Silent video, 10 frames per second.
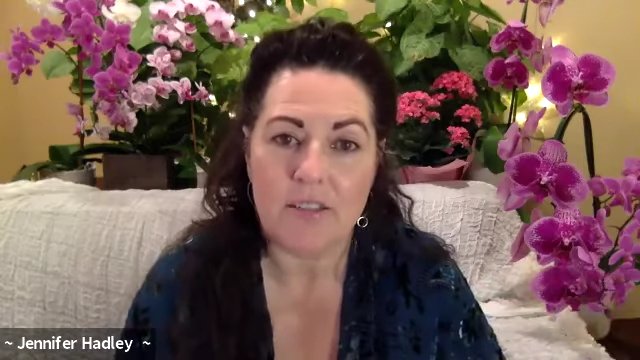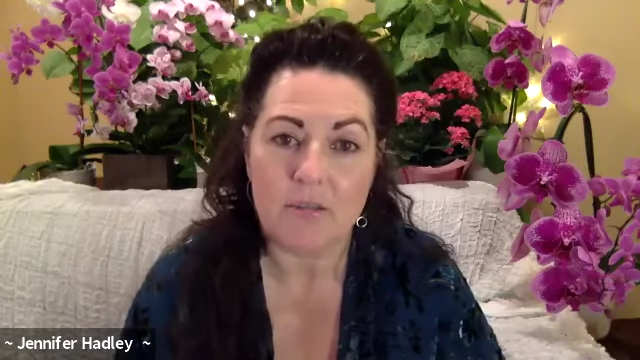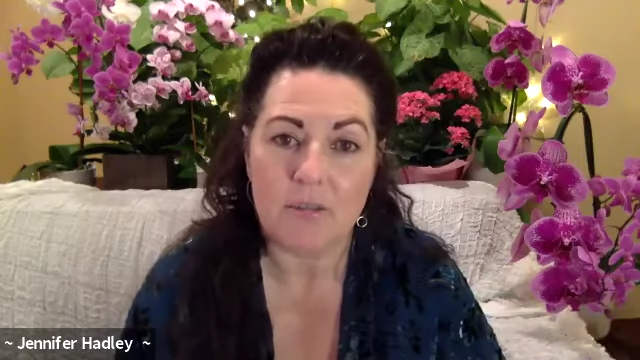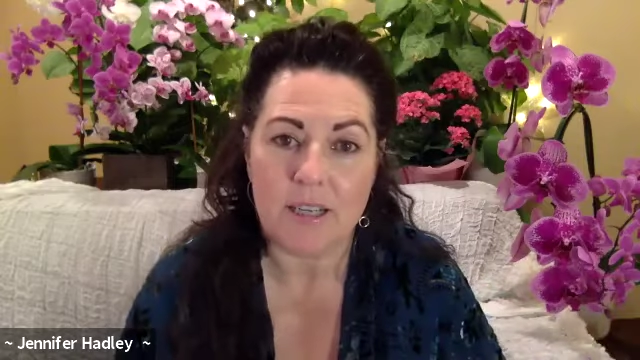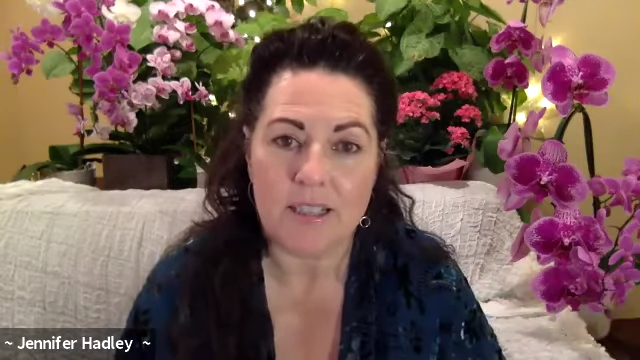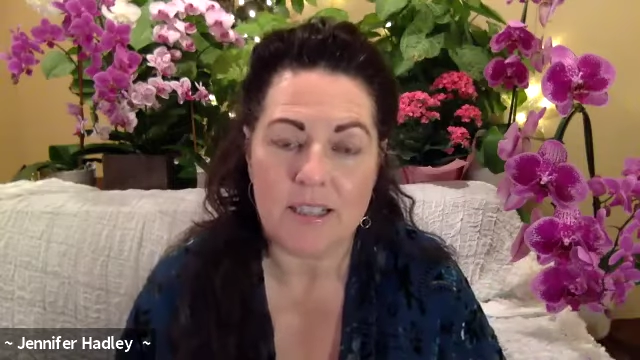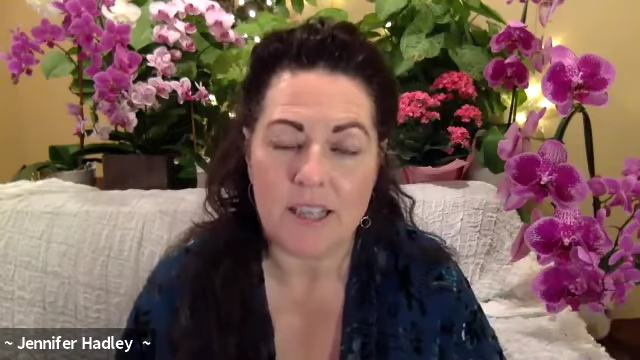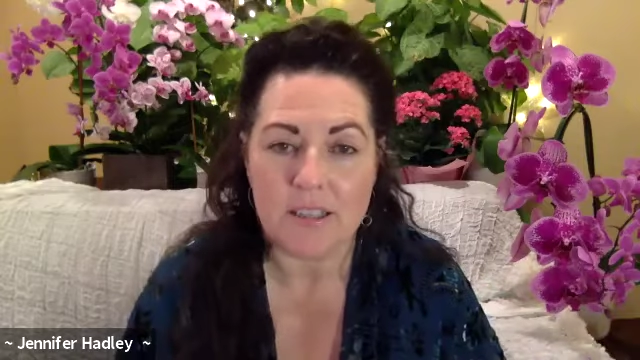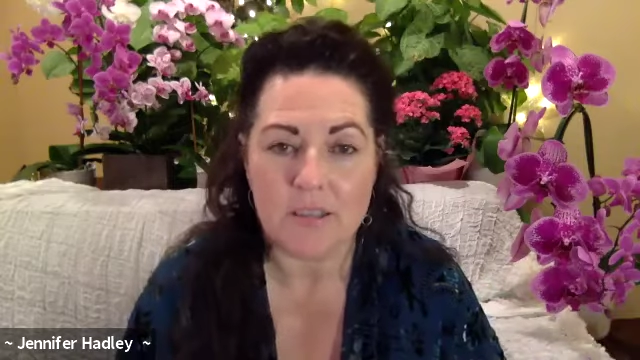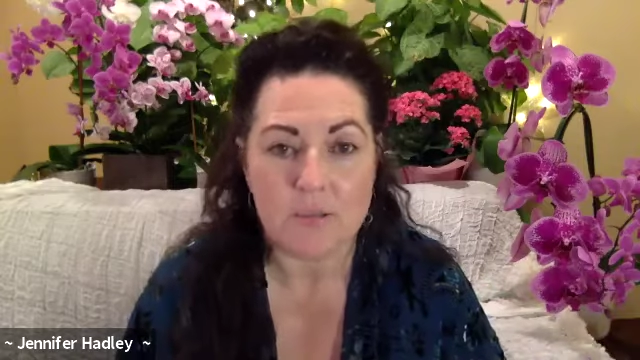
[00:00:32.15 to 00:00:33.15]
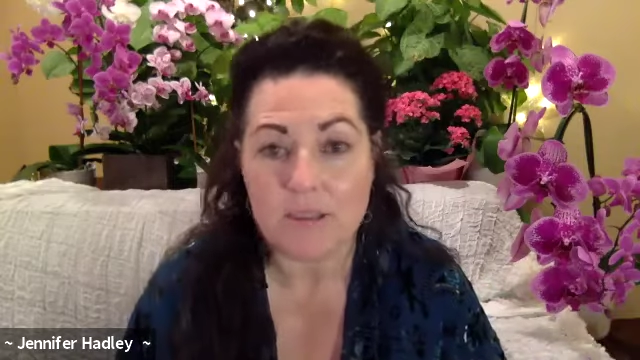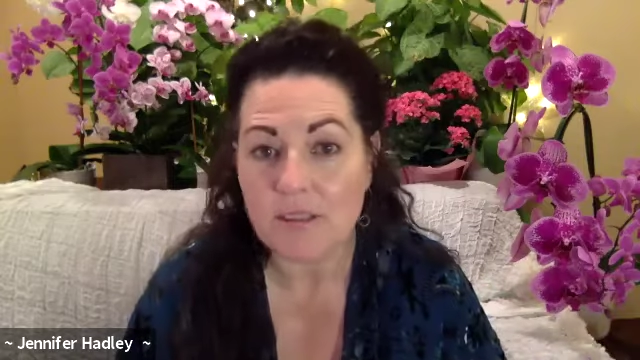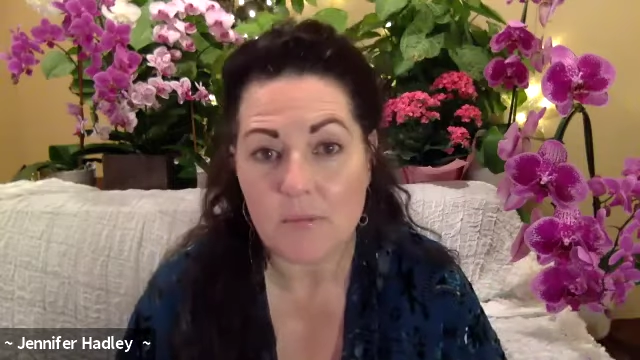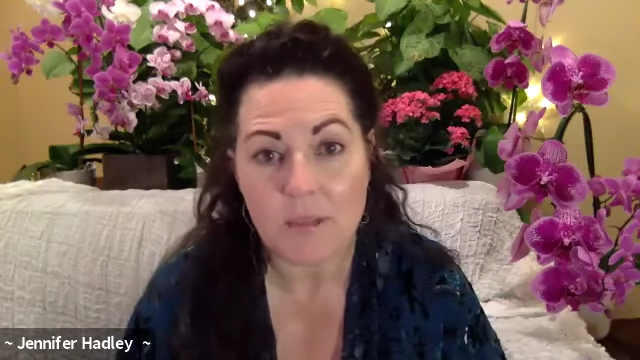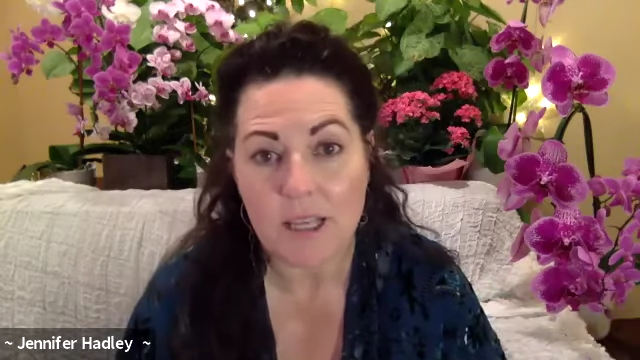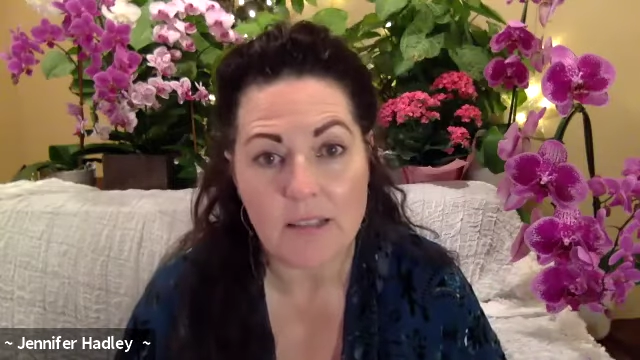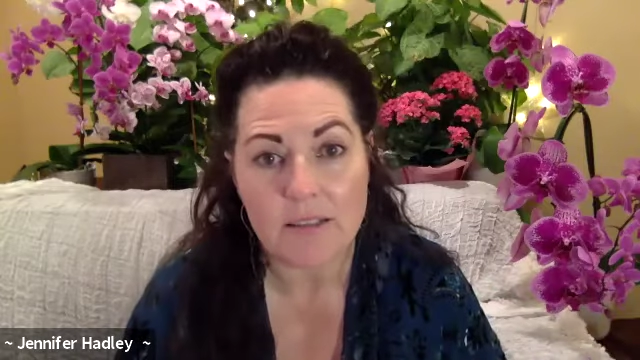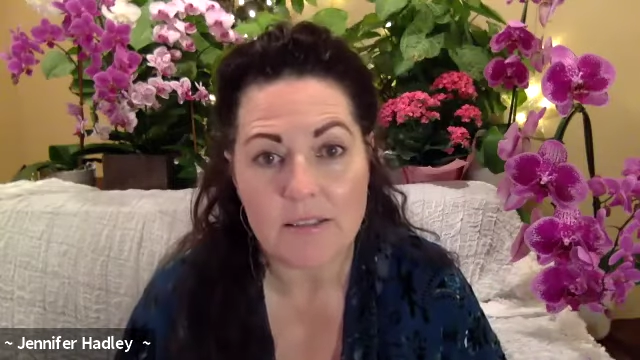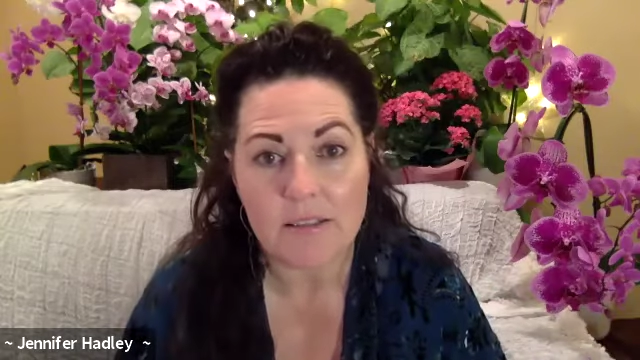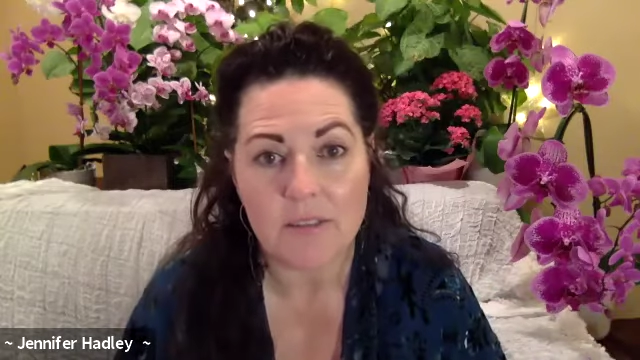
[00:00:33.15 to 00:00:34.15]
recognize when someone
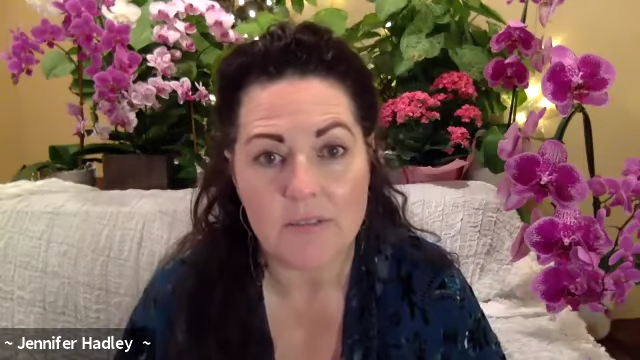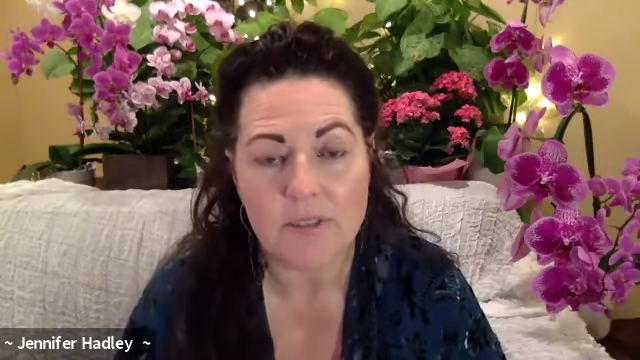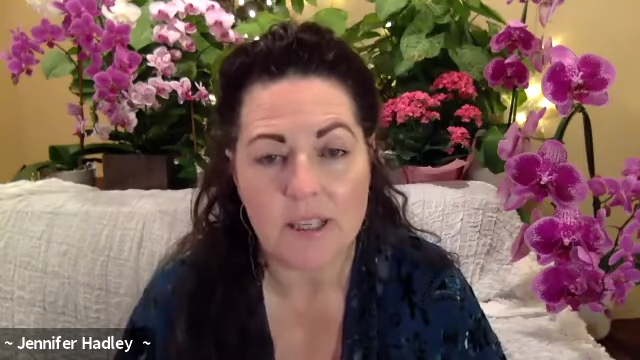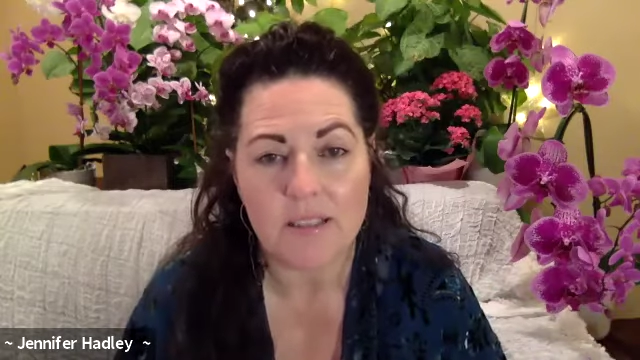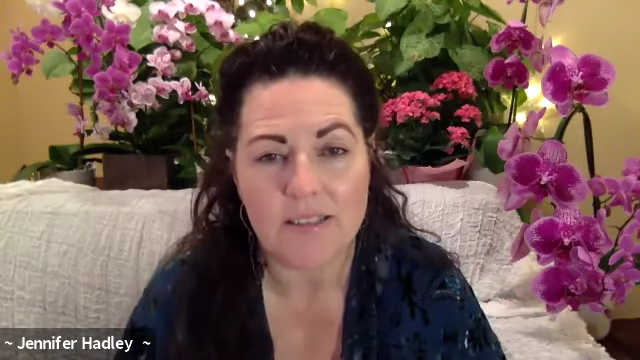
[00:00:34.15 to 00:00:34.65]
else loves us.